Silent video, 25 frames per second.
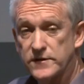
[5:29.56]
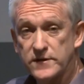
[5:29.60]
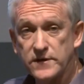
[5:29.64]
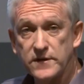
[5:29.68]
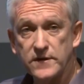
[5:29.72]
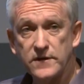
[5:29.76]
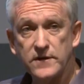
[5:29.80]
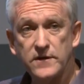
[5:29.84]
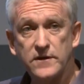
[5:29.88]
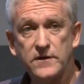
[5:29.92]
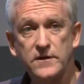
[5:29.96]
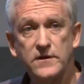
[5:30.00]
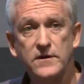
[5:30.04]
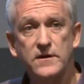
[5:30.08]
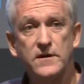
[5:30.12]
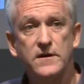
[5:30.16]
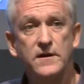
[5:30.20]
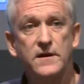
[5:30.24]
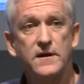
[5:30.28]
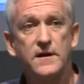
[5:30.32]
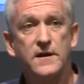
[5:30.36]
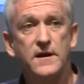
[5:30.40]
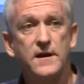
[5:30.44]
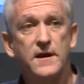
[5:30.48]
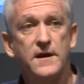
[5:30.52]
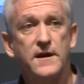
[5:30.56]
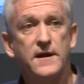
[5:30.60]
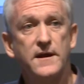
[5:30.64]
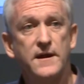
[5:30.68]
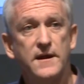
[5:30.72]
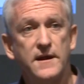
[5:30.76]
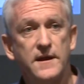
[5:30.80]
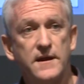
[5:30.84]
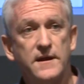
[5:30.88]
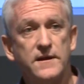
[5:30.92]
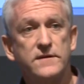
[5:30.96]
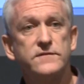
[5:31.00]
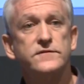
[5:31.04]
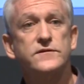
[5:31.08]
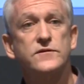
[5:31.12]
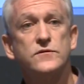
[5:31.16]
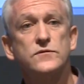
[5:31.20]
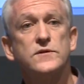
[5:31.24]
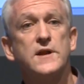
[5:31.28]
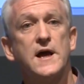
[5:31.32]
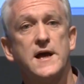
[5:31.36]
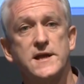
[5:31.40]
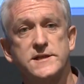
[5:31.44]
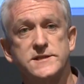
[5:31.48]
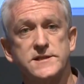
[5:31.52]
occur is still
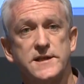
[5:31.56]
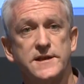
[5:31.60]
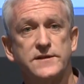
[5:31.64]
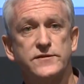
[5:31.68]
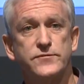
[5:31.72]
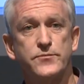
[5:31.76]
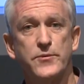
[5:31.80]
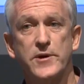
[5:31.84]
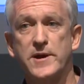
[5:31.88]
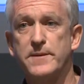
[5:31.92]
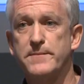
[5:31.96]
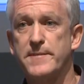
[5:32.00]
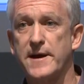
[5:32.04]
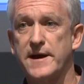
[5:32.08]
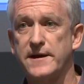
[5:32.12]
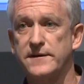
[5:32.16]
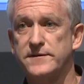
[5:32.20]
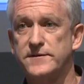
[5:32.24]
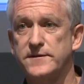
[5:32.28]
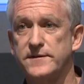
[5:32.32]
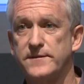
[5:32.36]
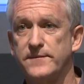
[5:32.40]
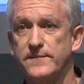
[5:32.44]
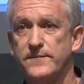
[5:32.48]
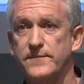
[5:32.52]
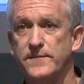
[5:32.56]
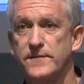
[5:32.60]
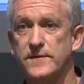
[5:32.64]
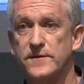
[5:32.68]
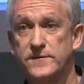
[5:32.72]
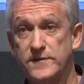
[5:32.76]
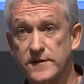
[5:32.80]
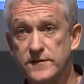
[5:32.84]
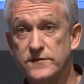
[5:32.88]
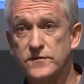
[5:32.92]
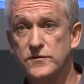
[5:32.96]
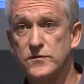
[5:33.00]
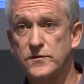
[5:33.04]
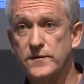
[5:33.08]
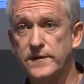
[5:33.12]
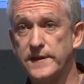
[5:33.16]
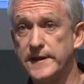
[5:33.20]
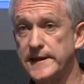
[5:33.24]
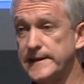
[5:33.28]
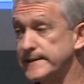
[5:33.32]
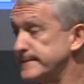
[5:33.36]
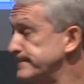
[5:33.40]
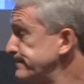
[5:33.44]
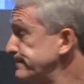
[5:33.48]
largely spring-based, so it's a good thing.